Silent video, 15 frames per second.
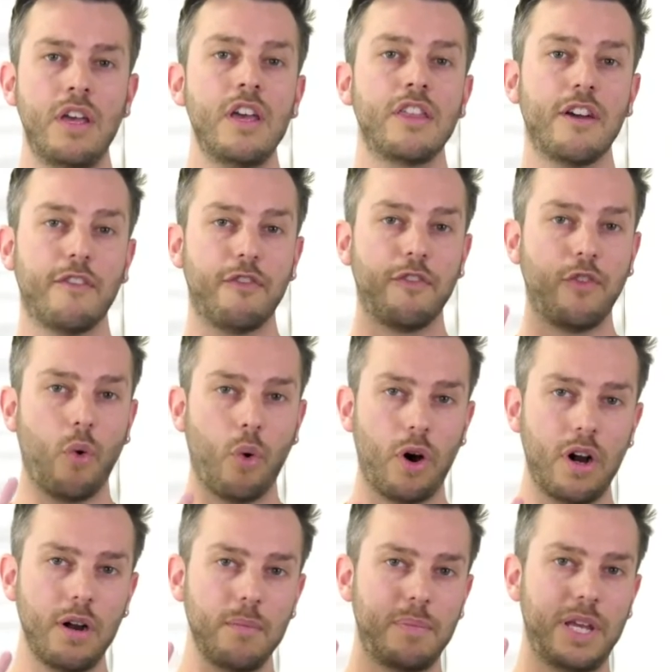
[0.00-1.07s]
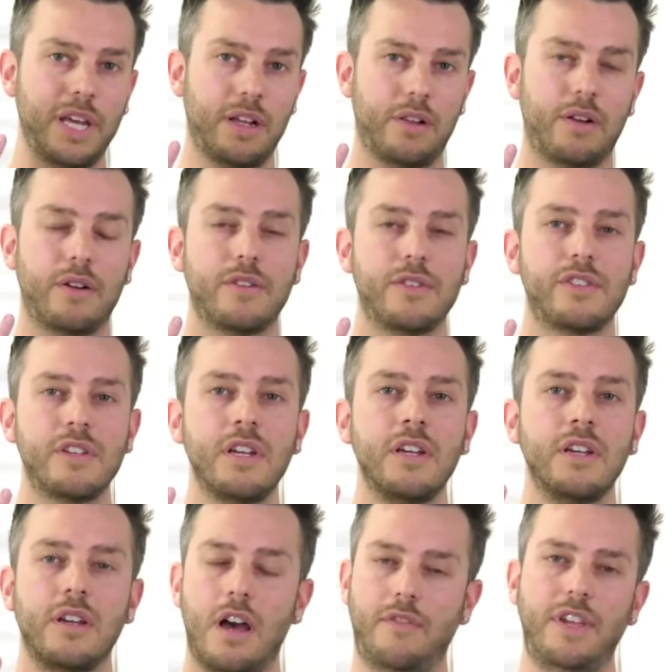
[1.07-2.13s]
the four pillars
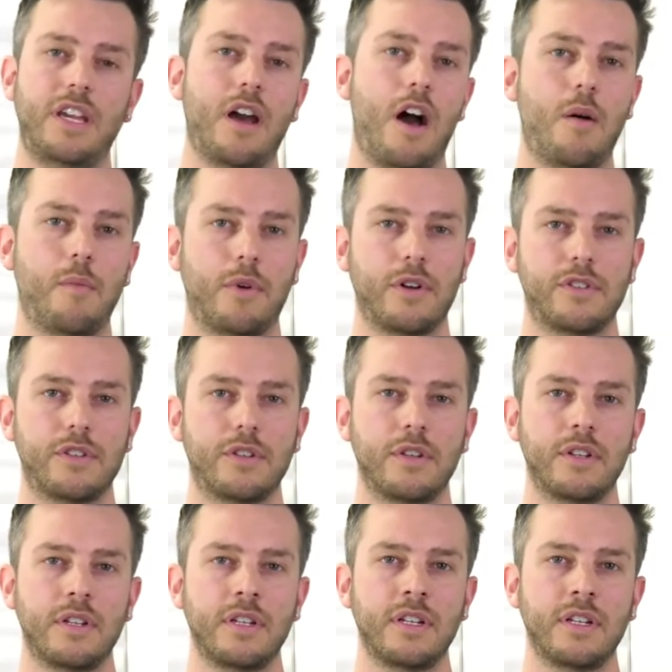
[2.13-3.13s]
of e-commerce.